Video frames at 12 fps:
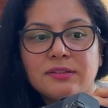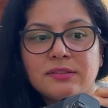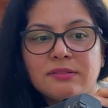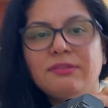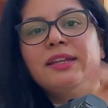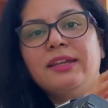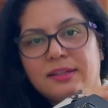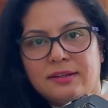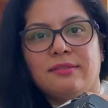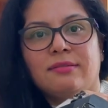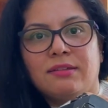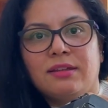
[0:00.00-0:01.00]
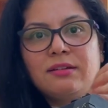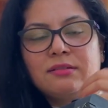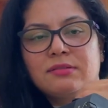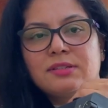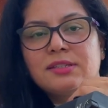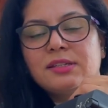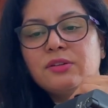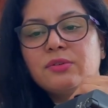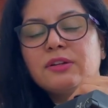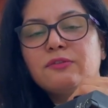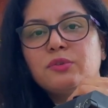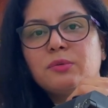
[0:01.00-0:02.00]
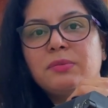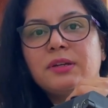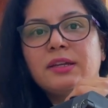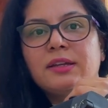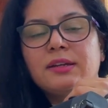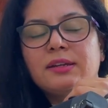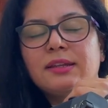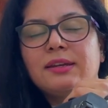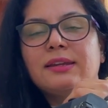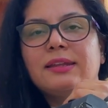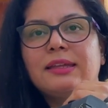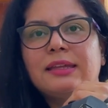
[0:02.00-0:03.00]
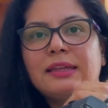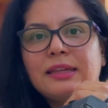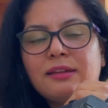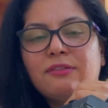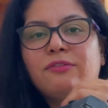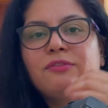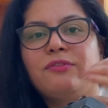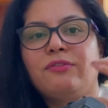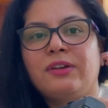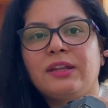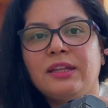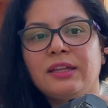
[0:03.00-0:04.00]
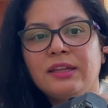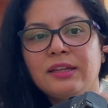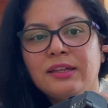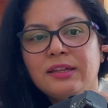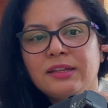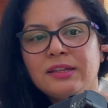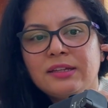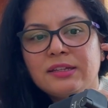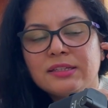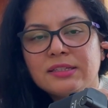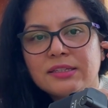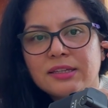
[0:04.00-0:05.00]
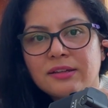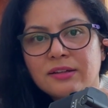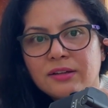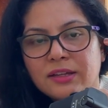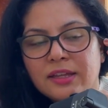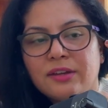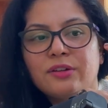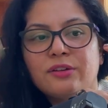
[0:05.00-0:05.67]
only here and there. See, you have to apply it in every area